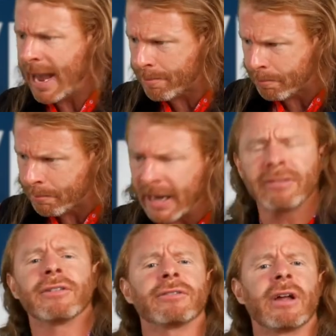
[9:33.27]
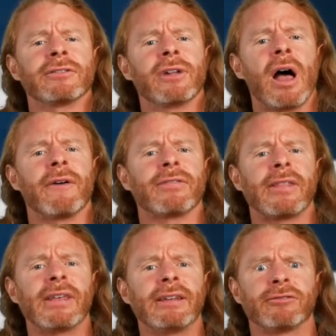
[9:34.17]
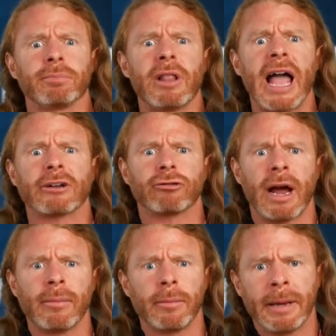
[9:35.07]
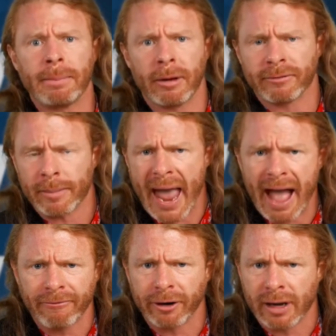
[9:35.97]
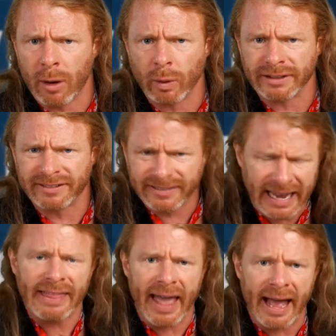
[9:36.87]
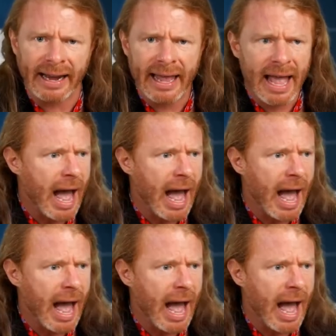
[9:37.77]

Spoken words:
it pisses us off that these black tribal people from Africa would say that.